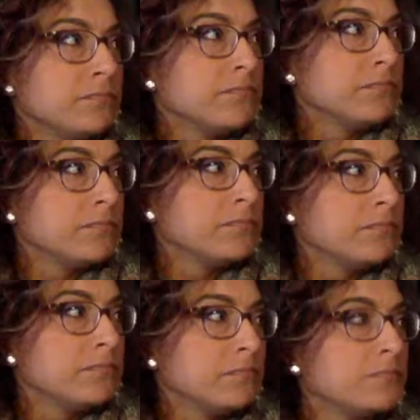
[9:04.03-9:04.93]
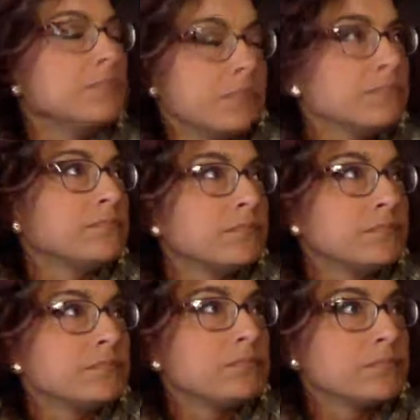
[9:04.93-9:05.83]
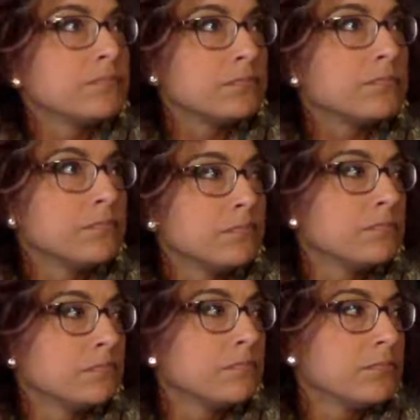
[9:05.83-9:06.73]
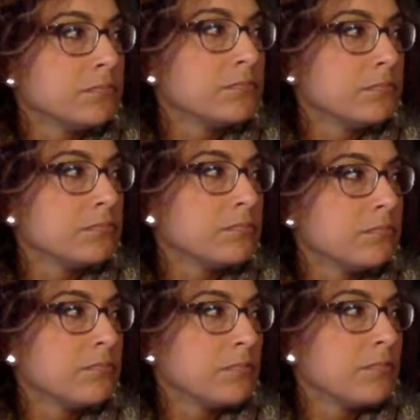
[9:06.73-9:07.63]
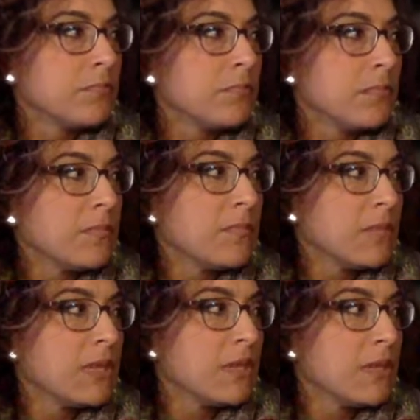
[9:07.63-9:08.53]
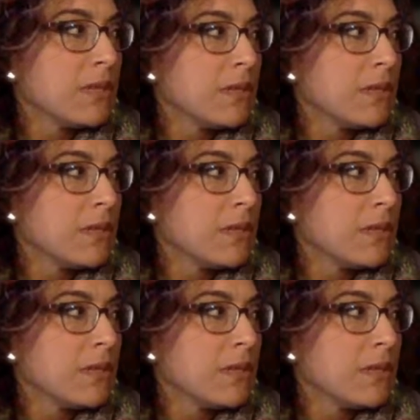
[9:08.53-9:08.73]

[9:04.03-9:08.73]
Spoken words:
No words are spoken by the person on screen.